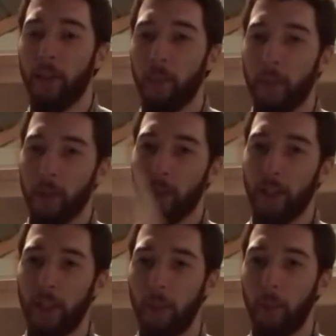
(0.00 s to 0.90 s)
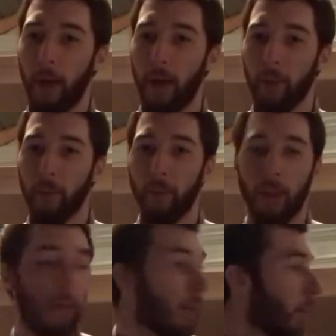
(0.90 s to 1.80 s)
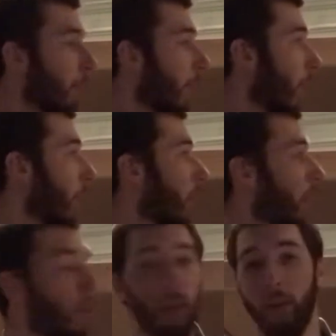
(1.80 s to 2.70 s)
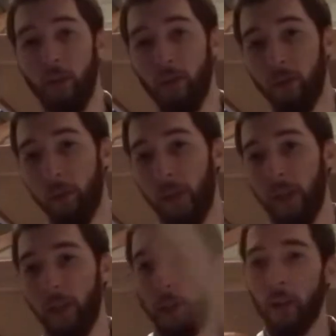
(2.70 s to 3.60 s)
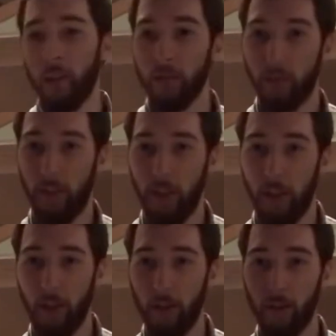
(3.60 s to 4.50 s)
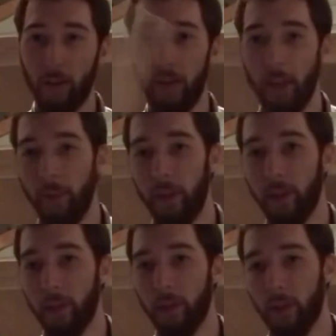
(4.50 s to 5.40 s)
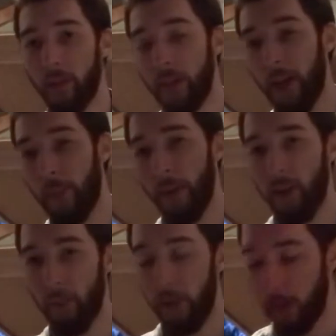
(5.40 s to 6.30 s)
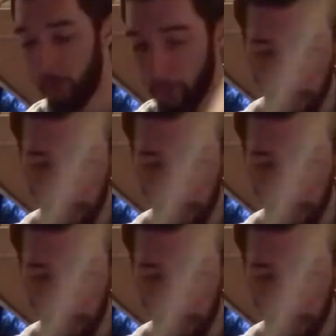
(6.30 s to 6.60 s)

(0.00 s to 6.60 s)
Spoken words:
that I'm going to stick in the bottom, and it's going to be from here to here the same distance on the top and the bottom.